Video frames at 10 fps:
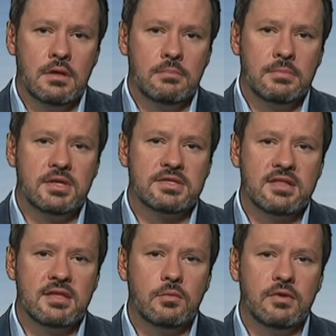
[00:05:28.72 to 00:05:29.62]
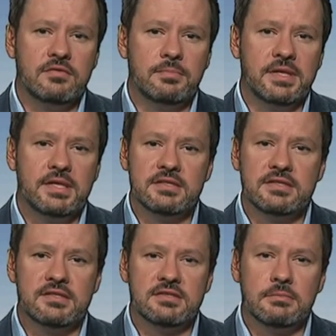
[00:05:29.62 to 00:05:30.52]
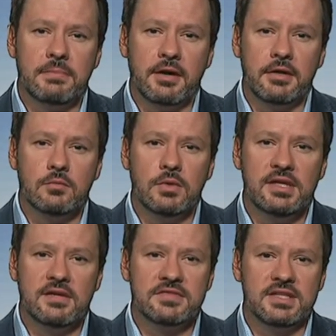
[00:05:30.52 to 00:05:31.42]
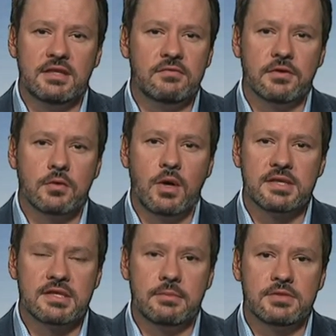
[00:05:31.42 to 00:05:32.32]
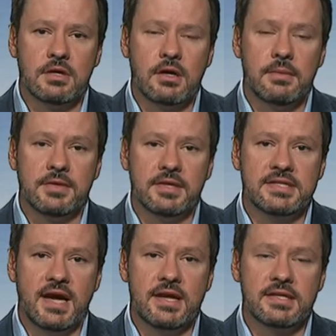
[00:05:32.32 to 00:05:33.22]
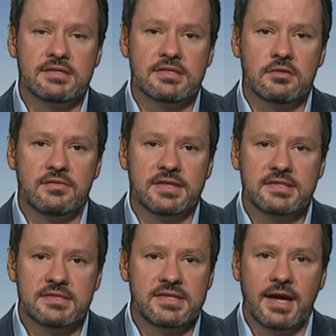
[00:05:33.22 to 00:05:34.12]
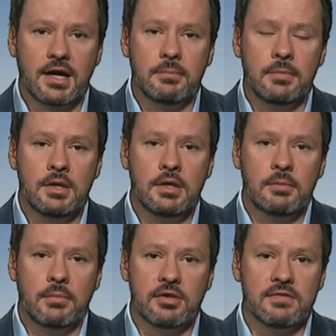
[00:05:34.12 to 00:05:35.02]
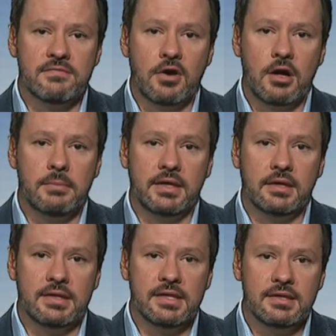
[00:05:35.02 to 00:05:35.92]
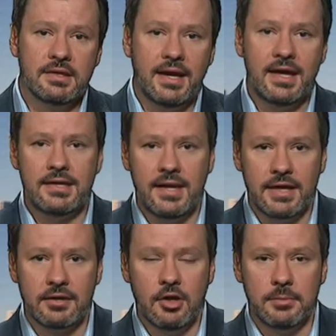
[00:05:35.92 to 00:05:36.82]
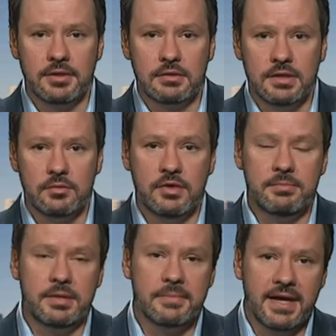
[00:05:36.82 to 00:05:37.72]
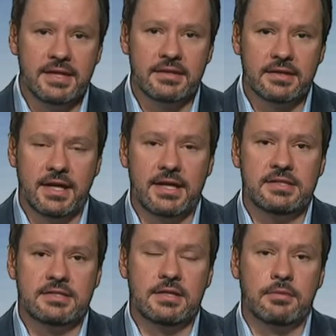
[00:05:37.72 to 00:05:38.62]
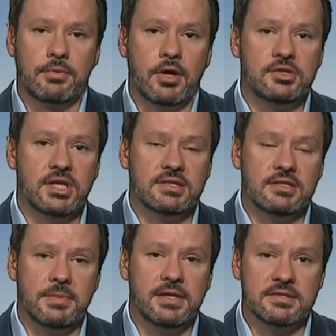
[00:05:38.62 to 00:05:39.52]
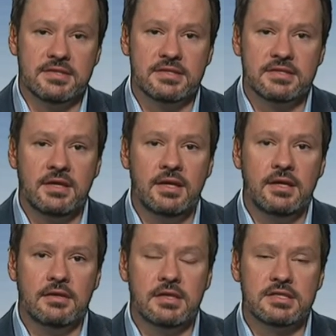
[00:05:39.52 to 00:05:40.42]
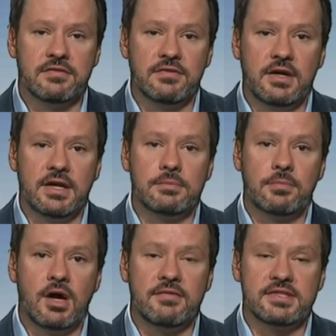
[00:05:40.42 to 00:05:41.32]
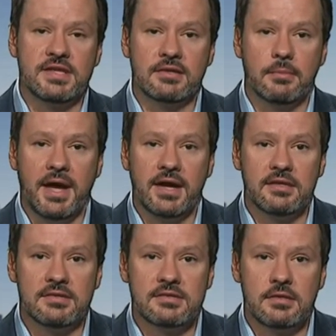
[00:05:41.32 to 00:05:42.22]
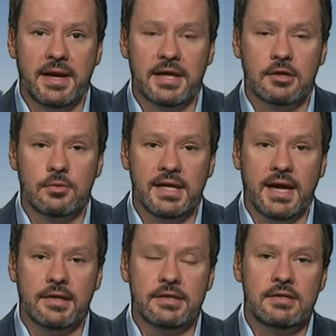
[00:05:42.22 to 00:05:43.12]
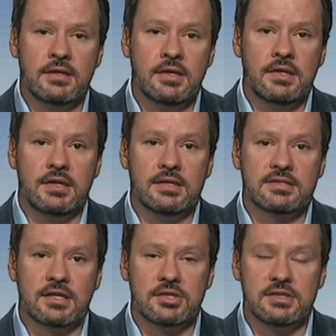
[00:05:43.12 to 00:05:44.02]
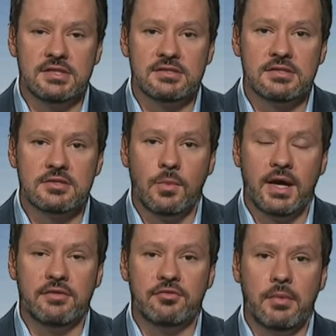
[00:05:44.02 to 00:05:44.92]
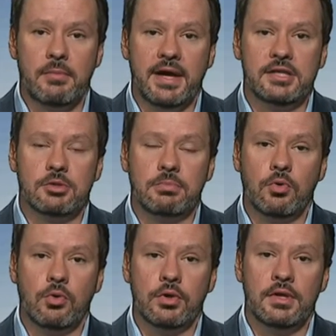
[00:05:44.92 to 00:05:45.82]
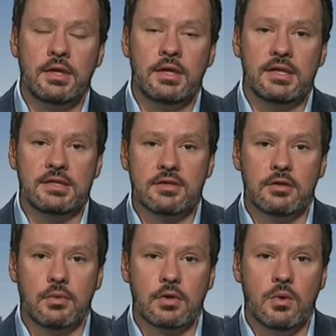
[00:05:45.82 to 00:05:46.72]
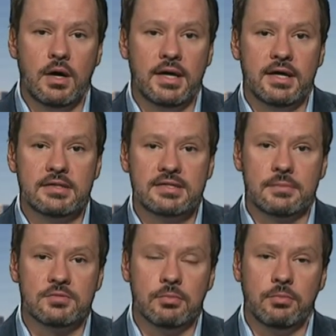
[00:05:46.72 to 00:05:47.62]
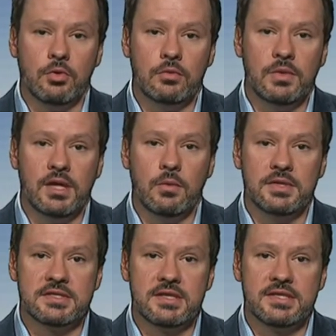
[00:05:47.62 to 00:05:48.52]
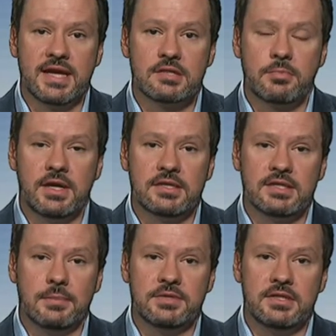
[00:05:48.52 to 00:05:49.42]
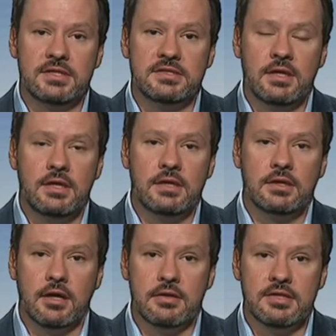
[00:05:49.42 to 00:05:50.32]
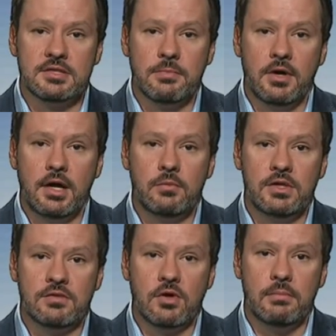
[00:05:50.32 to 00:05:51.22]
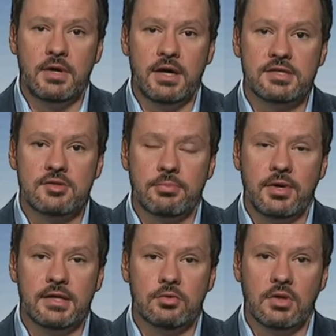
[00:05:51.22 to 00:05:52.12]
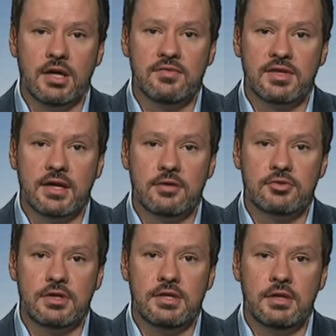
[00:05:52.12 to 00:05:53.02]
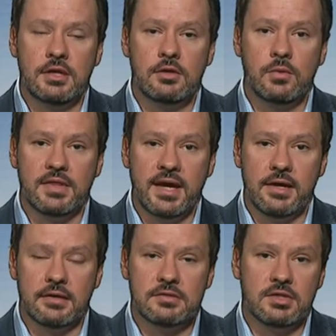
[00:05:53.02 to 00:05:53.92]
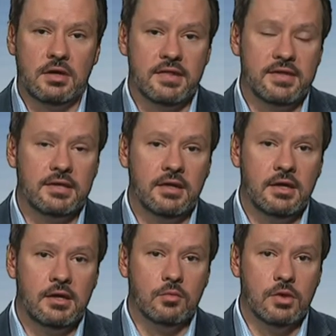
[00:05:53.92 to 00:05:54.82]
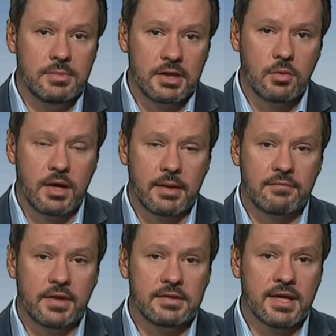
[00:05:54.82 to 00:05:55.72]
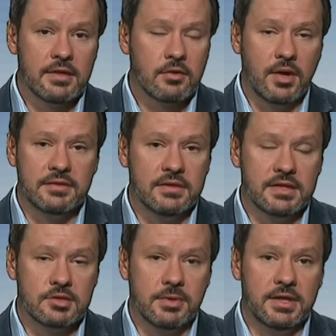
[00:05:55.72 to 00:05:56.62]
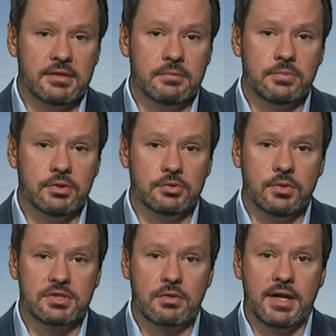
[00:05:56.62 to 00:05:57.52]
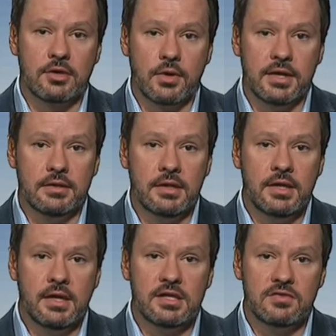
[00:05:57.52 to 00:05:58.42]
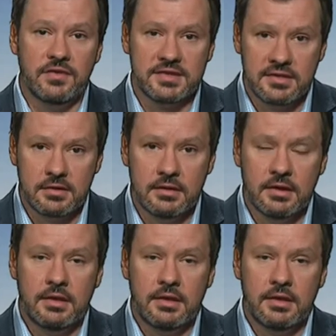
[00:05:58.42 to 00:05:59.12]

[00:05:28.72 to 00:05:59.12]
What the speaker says: Because I think we've been consistent, Barry. We have said for quite some time that Adani itself has to stack up both environmentally and economically. We've been making the case that a project as big as this needs to find private sector backers to make it a reality. It's such a distance away from a major port. It's going to require some support, and we don't want to see taxpayer subsidies go to this mine when you've got mines operating all over the country without it. So I think we've been quite upfront. The other great thing has been that Bill, to his great credit, has visited